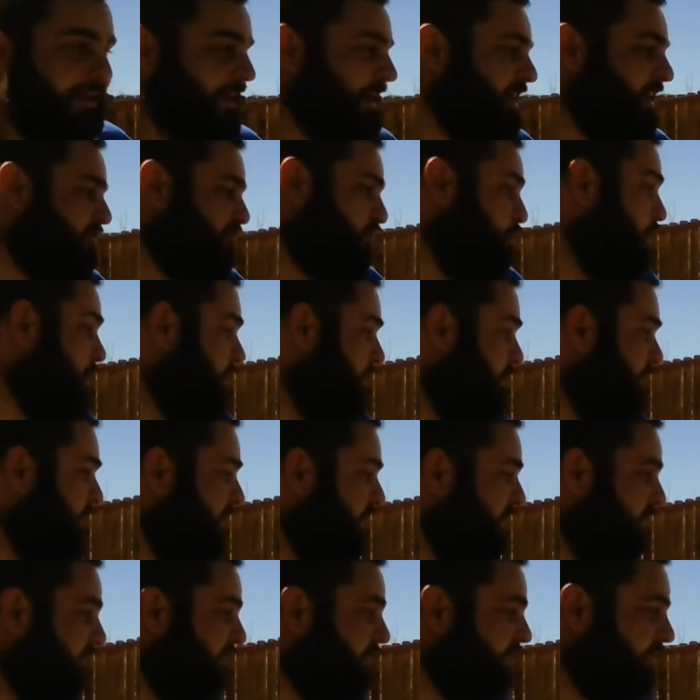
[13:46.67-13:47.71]
each one of
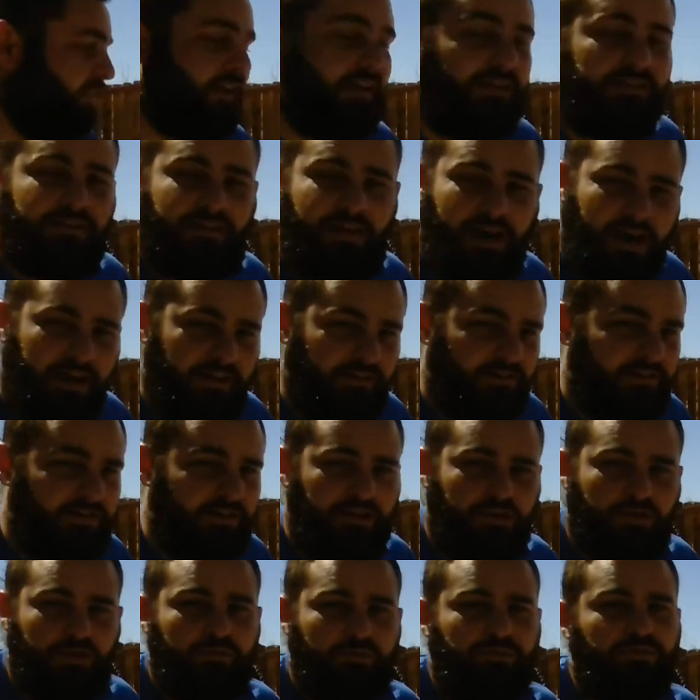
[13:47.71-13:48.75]
these ice
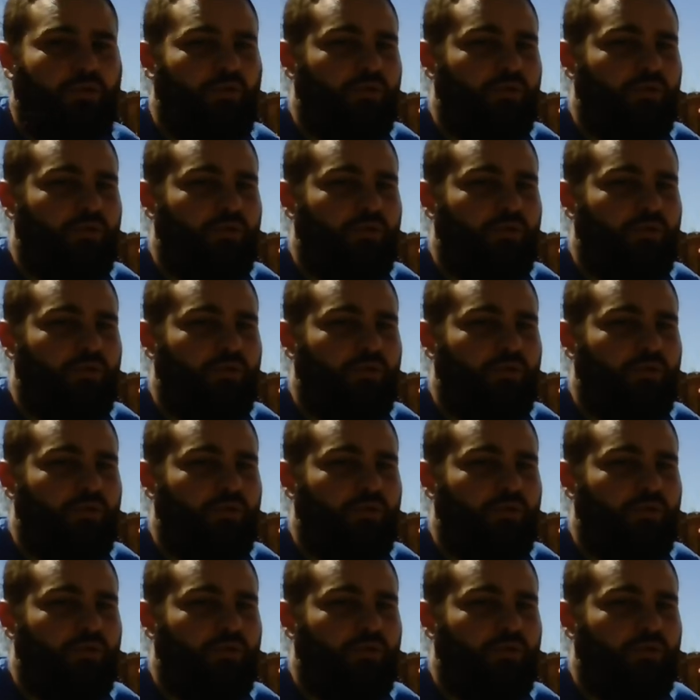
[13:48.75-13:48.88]
cubes